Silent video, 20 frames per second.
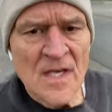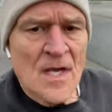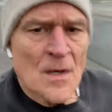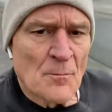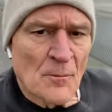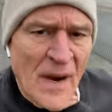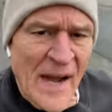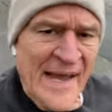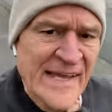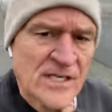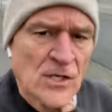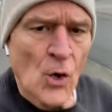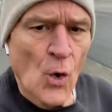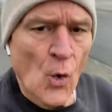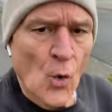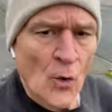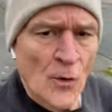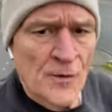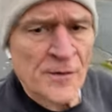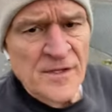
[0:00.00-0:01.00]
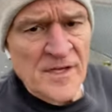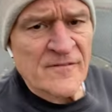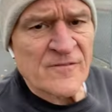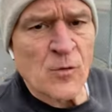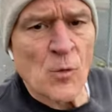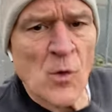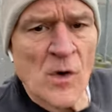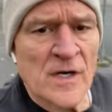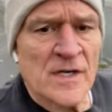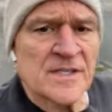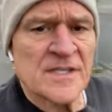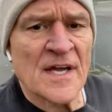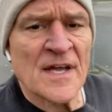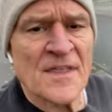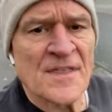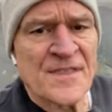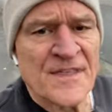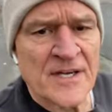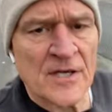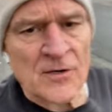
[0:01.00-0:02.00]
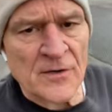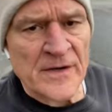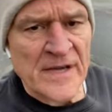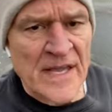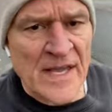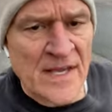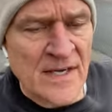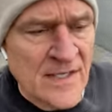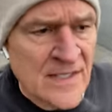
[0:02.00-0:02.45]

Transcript: my cord of wood theory.